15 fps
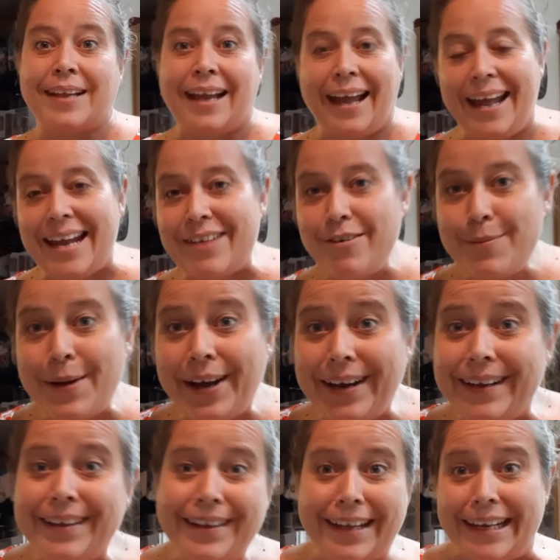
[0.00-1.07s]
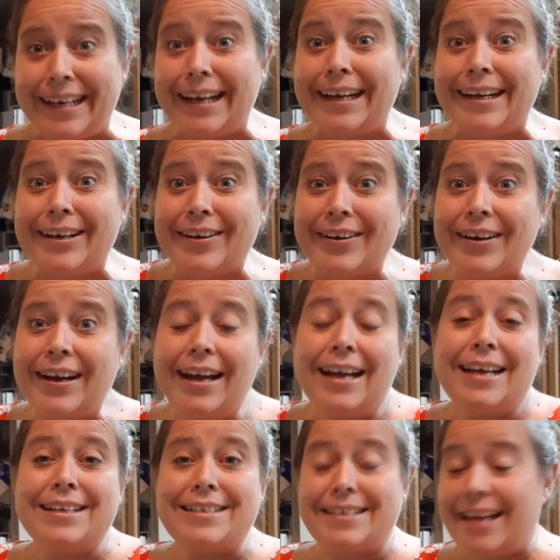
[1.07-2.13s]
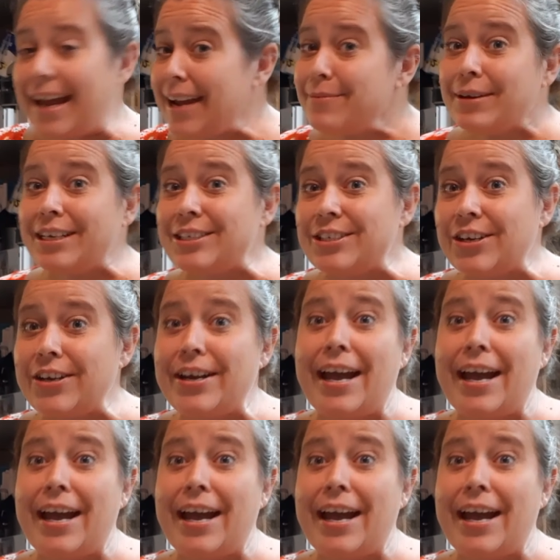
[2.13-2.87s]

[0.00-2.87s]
Hey everybody, Lena here. Today I'm going to show you